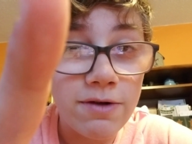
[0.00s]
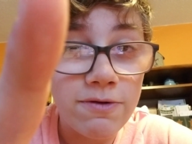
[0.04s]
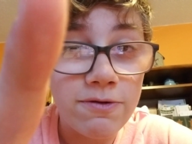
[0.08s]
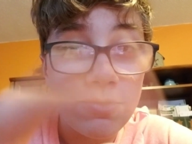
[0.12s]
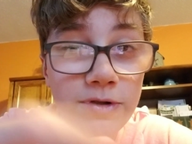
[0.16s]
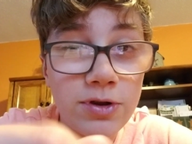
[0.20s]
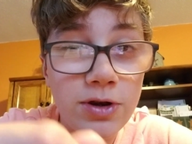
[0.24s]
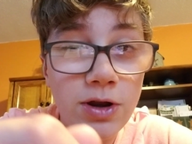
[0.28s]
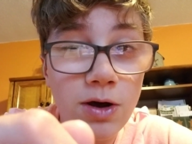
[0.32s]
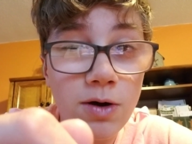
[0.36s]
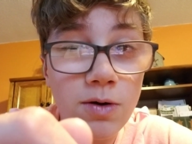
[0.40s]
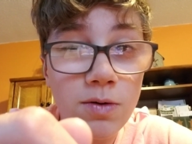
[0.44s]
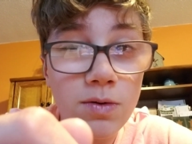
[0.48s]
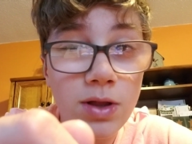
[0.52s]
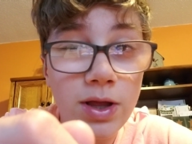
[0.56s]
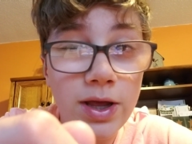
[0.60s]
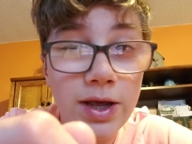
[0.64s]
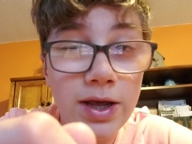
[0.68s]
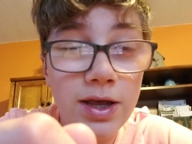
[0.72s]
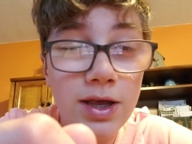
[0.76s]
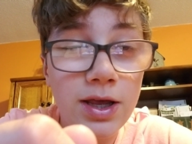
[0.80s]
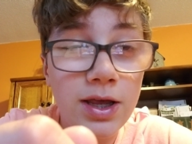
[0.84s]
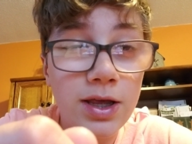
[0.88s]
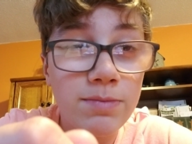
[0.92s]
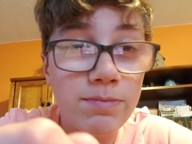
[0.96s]
if you don't
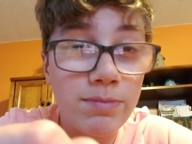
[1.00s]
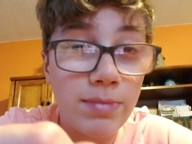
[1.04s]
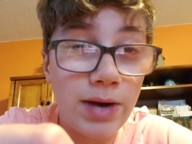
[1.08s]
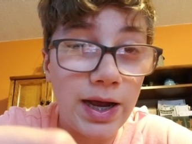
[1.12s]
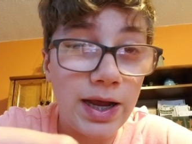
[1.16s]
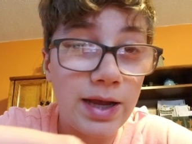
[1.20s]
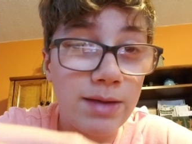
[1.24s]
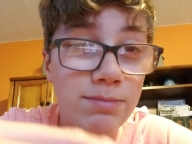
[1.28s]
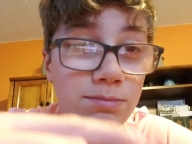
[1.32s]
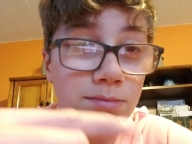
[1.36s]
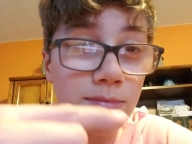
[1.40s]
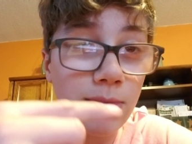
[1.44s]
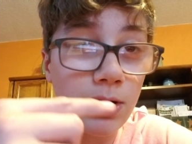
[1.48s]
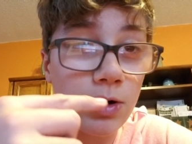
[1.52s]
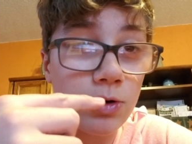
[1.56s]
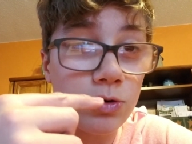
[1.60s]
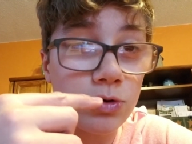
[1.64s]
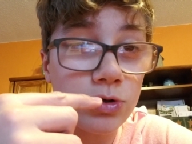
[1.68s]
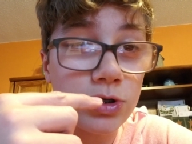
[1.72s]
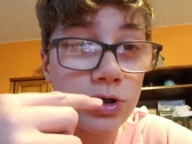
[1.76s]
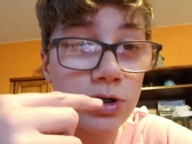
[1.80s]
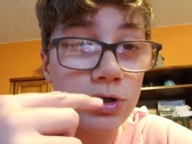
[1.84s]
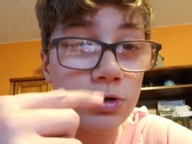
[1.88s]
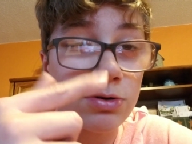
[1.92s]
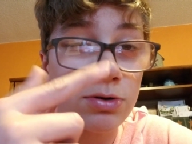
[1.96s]
like my
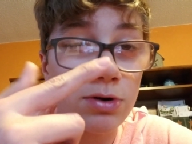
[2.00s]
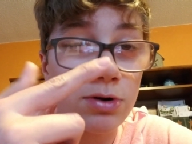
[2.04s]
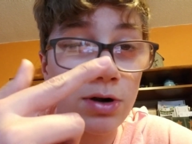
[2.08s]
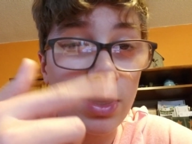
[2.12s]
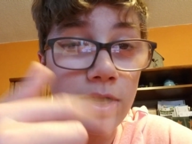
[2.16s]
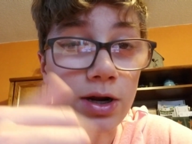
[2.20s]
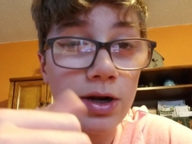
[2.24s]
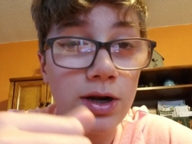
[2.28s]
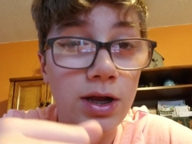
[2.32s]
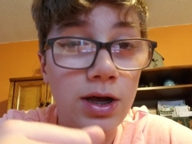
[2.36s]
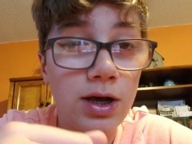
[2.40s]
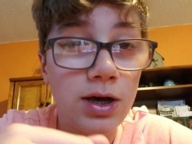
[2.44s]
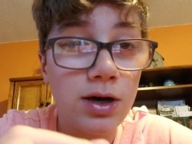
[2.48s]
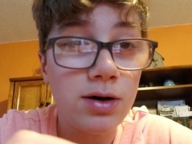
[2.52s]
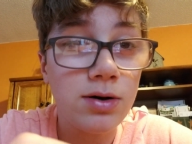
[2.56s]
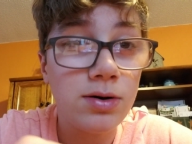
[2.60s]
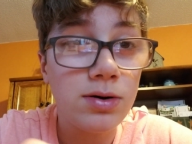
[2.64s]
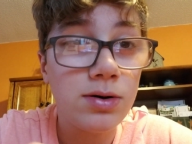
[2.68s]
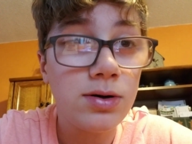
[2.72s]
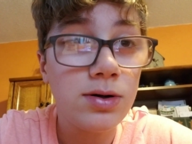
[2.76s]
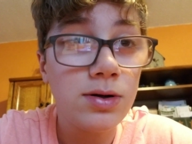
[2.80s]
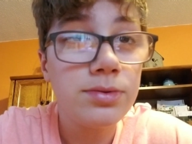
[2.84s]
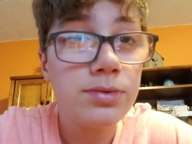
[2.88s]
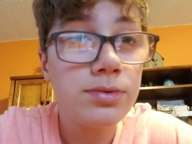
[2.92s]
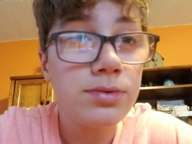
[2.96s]
emotion right
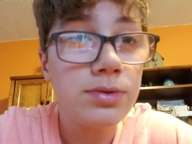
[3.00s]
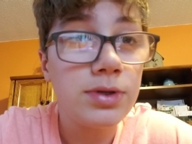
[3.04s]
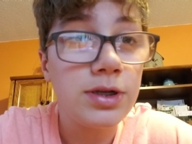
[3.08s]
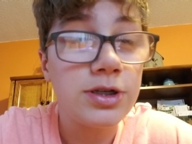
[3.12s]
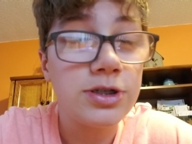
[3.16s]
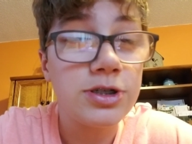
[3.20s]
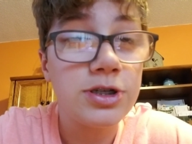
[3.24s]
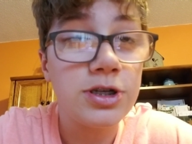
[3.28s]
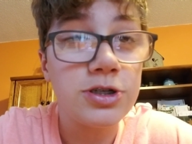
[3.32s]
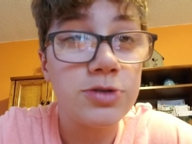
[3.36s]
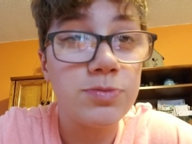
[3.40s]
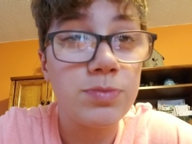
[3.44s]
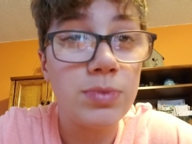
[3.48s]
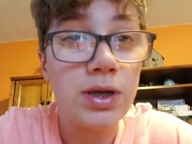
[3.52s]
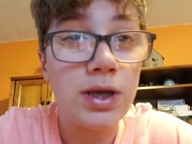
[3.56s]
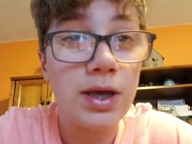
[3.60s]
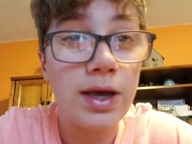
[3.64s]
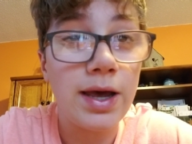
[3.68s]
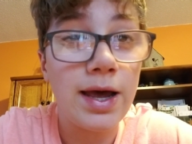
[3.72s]
now. This is me